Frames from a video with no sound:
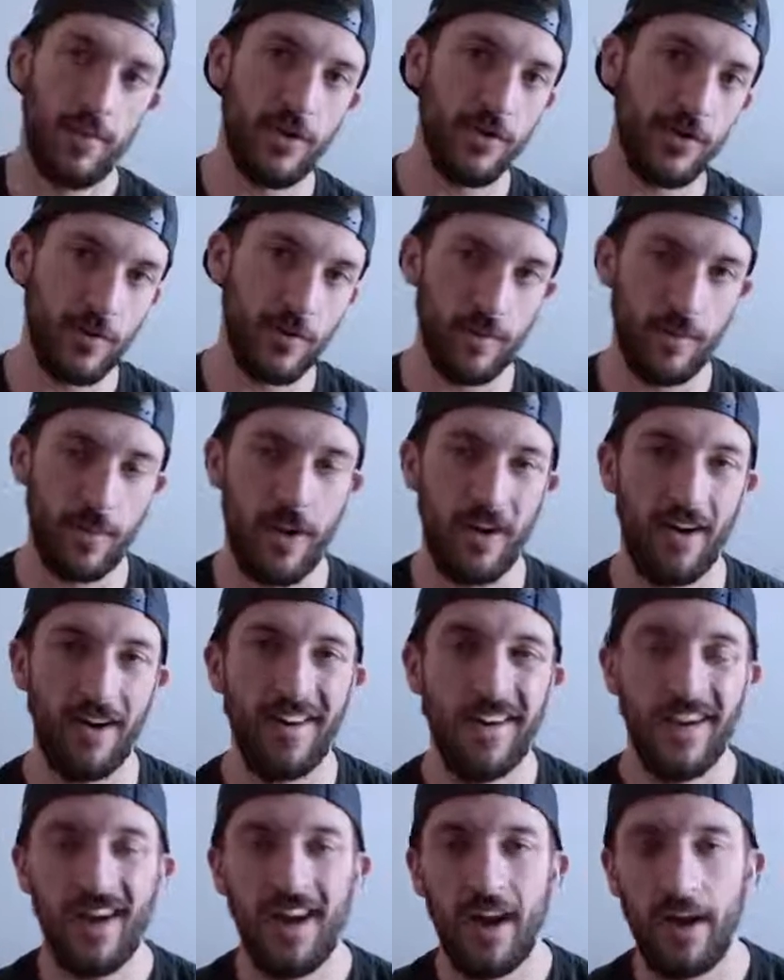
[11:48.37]
put it over the
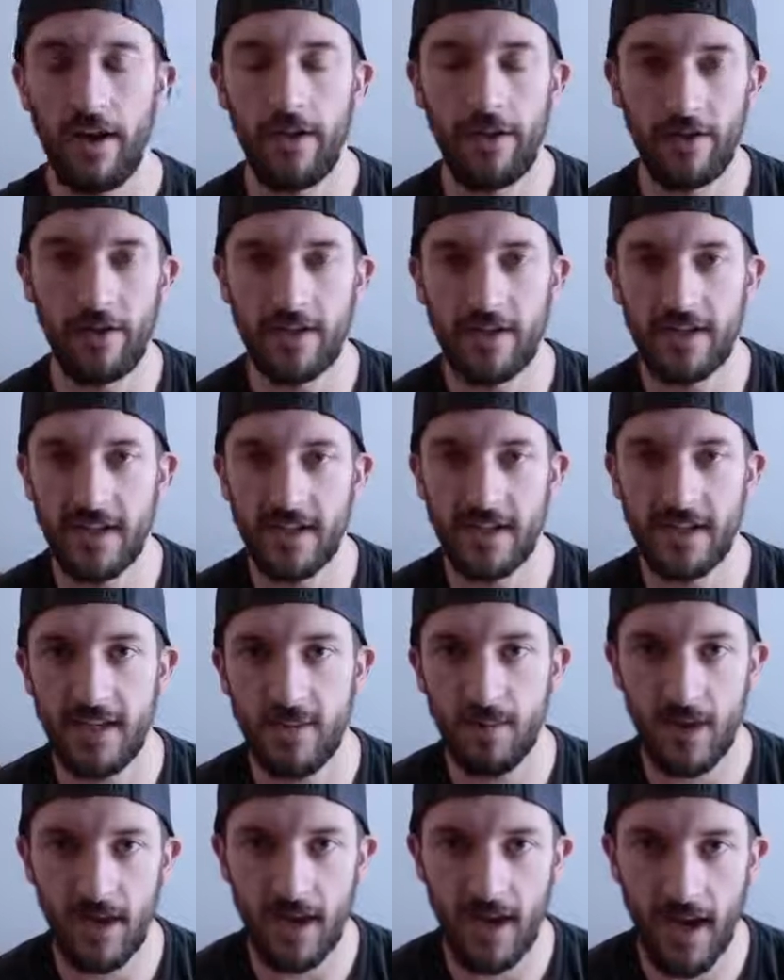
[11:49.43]
bar. Another
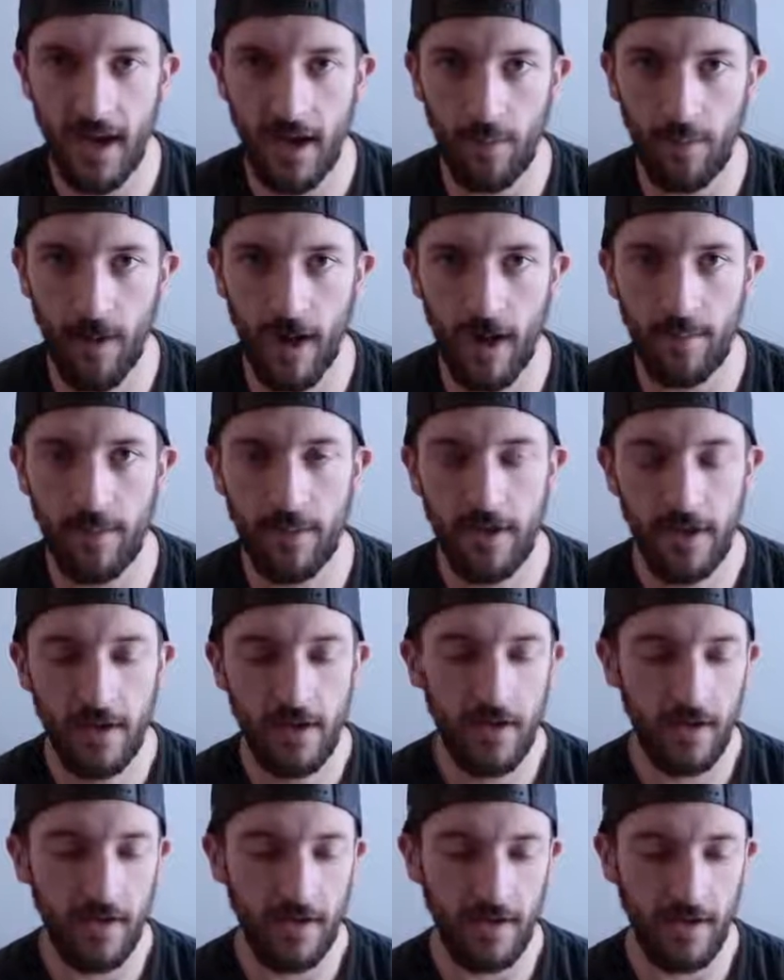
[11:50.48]
60-minute AMRAP.
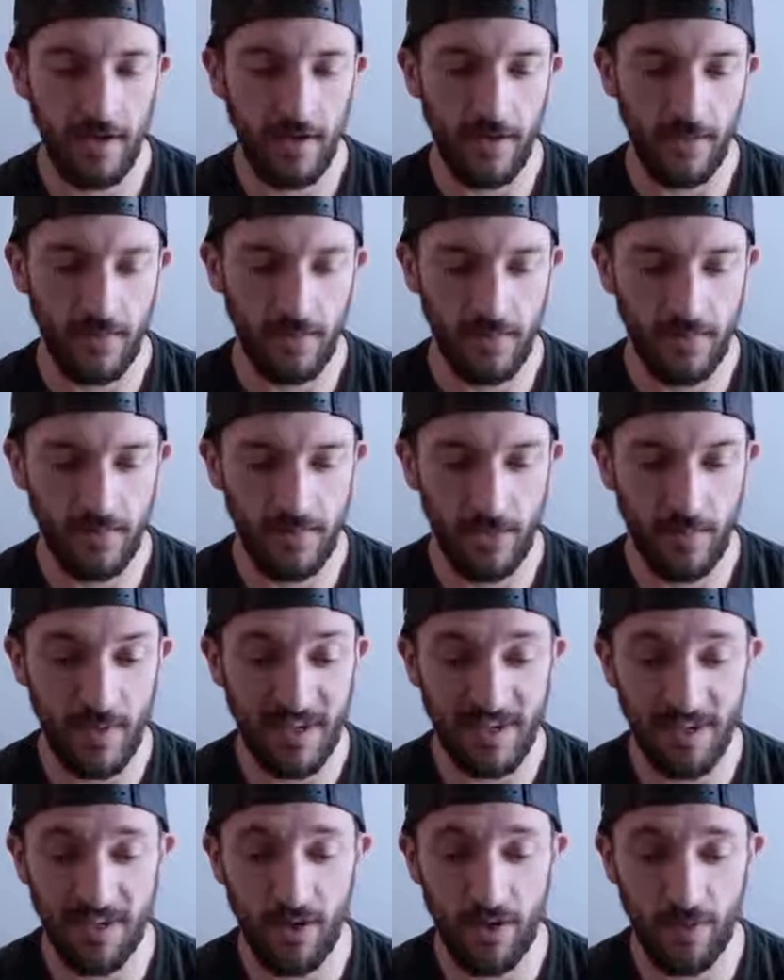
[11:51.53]
So
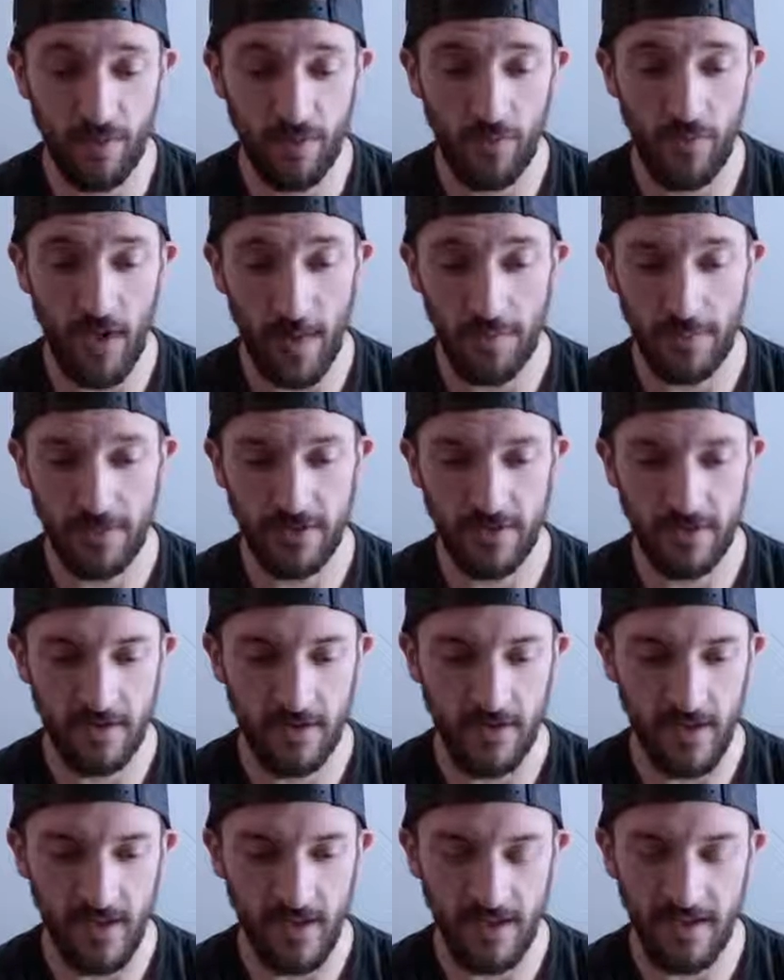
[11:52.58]
basically going for reps.
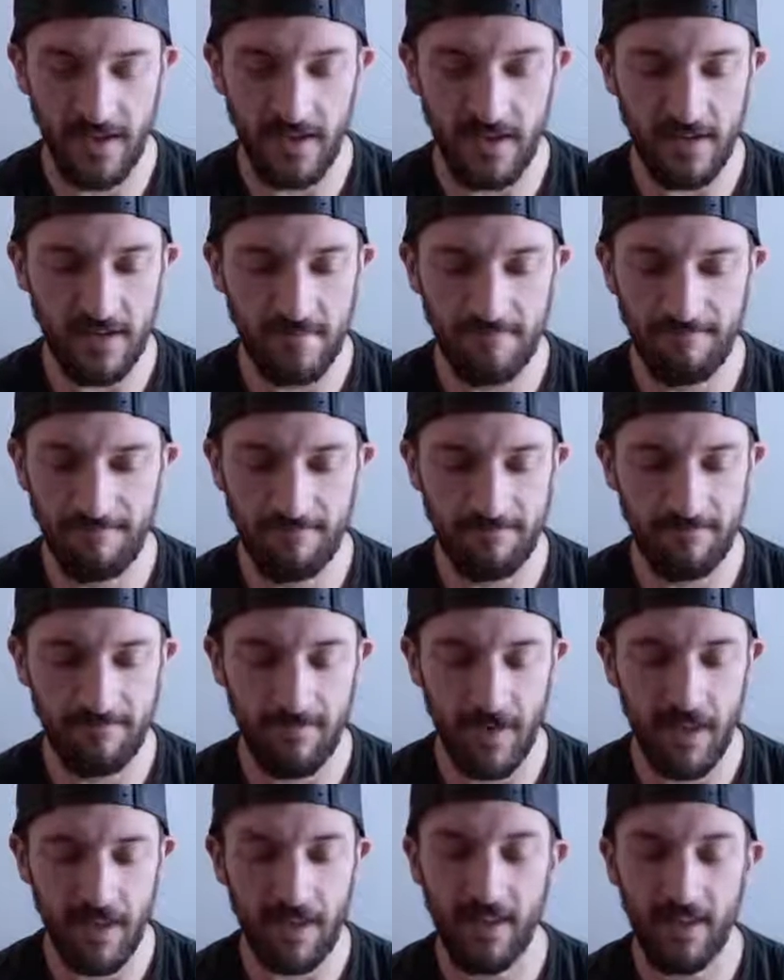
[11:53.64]
And I think
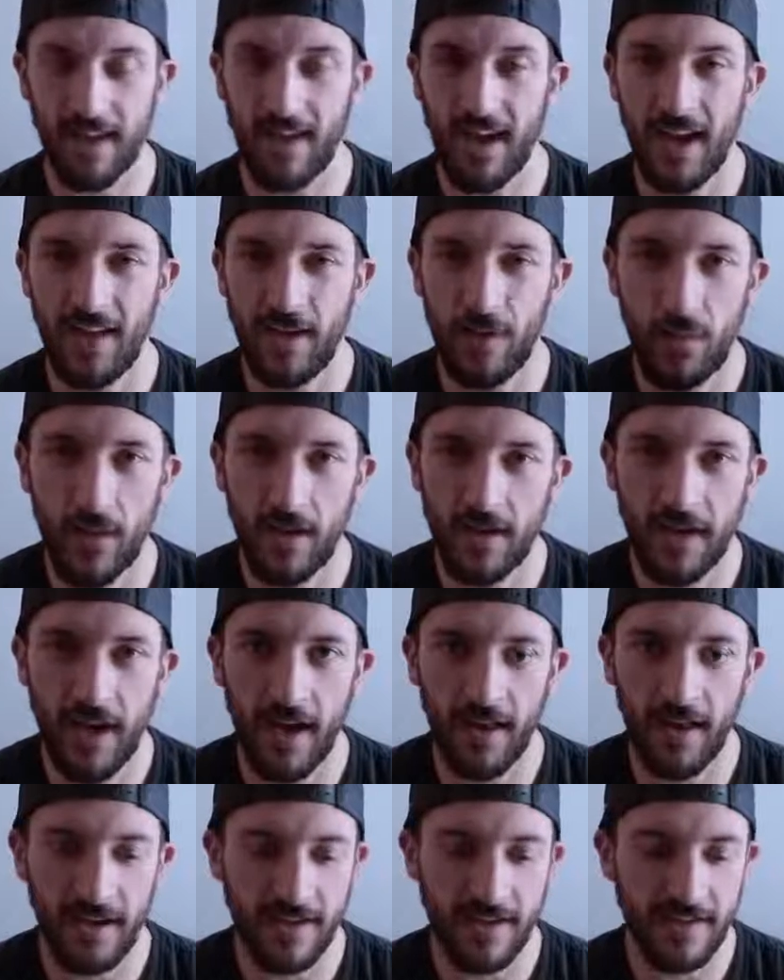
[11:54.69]
the guy that won
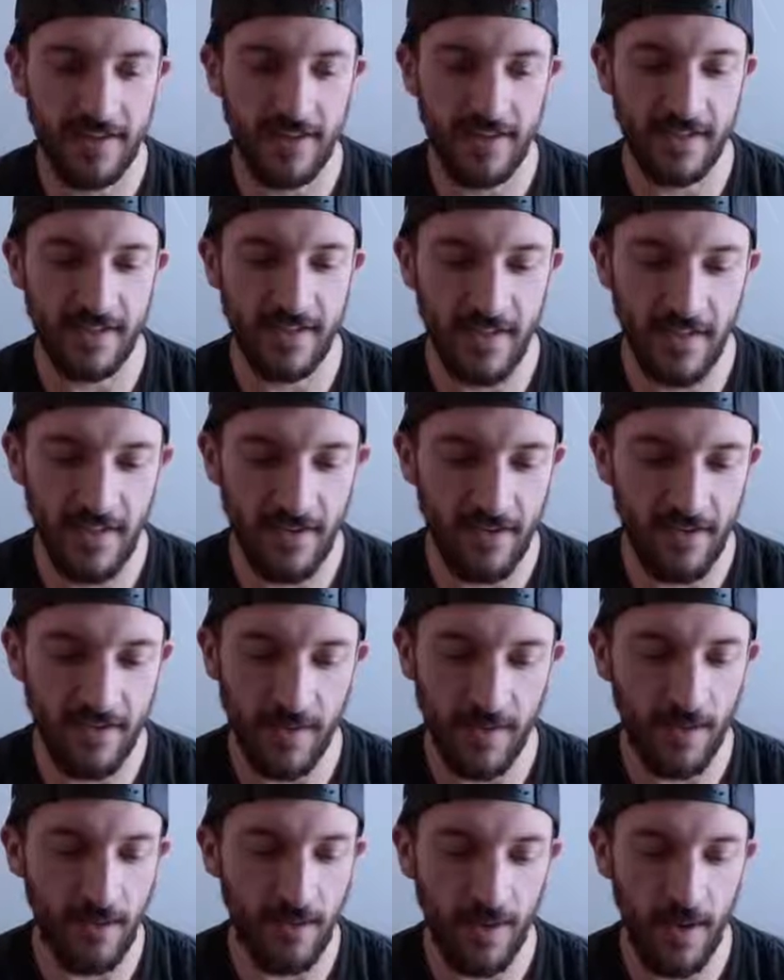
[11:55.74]
got like 16 or
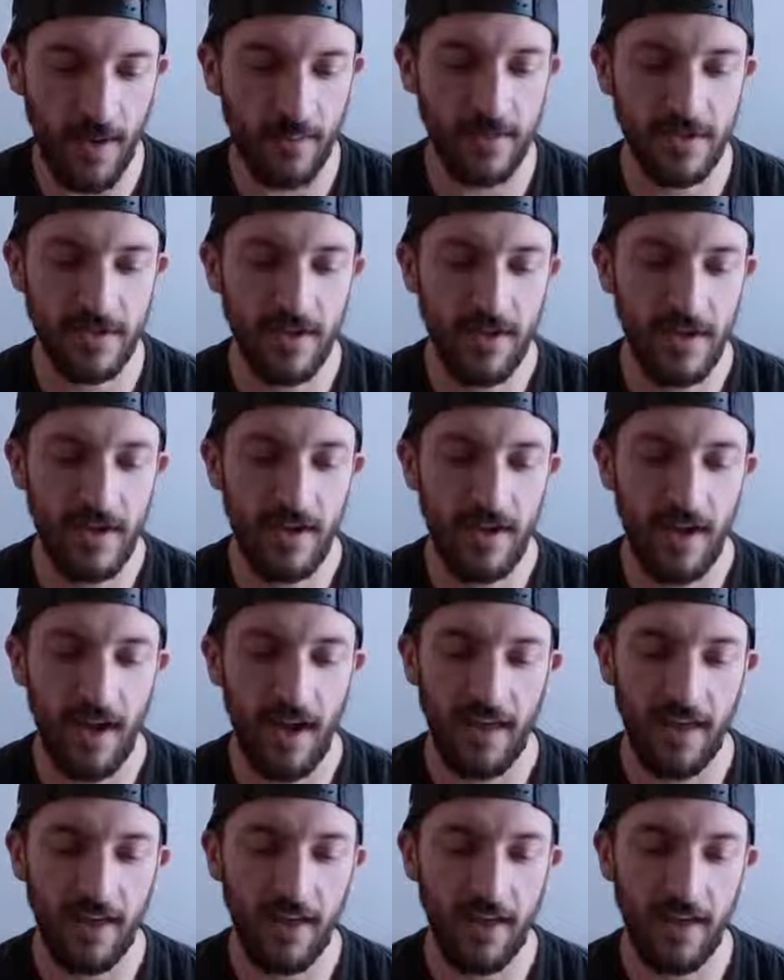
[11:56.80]
something reps.
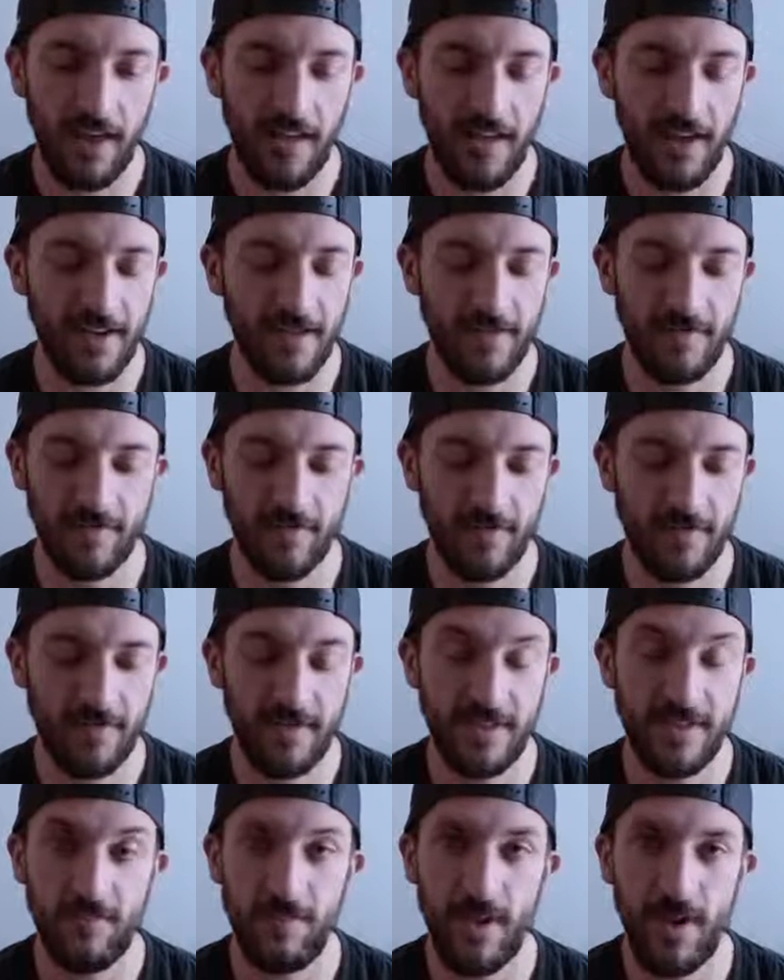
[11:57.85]
I think I got like
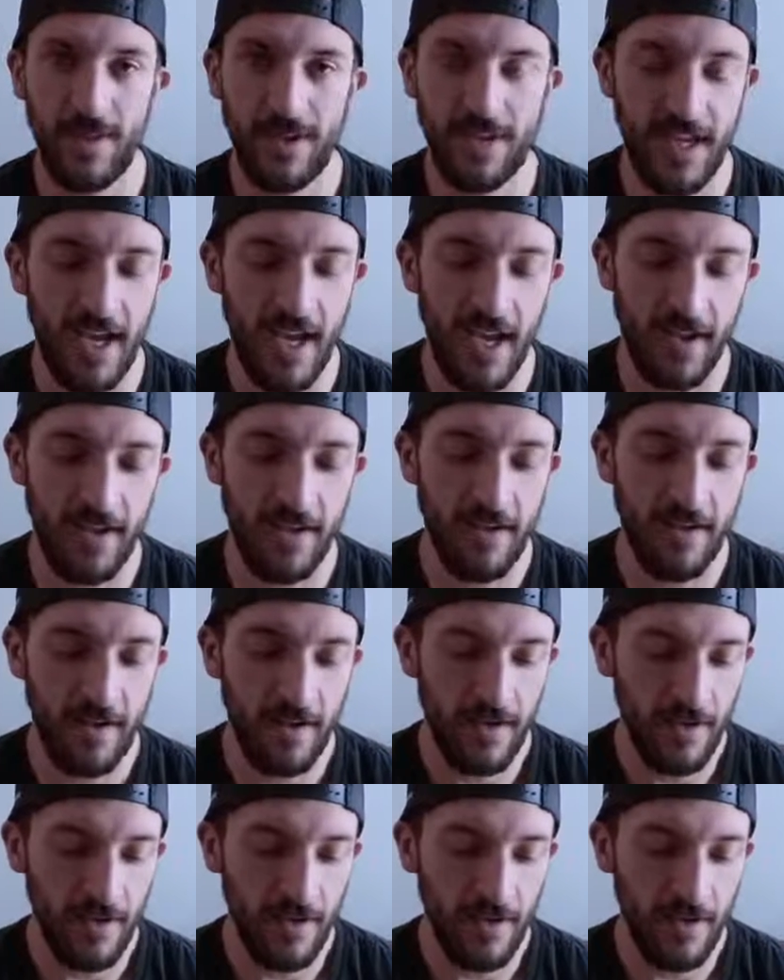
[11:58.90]
maybe 10.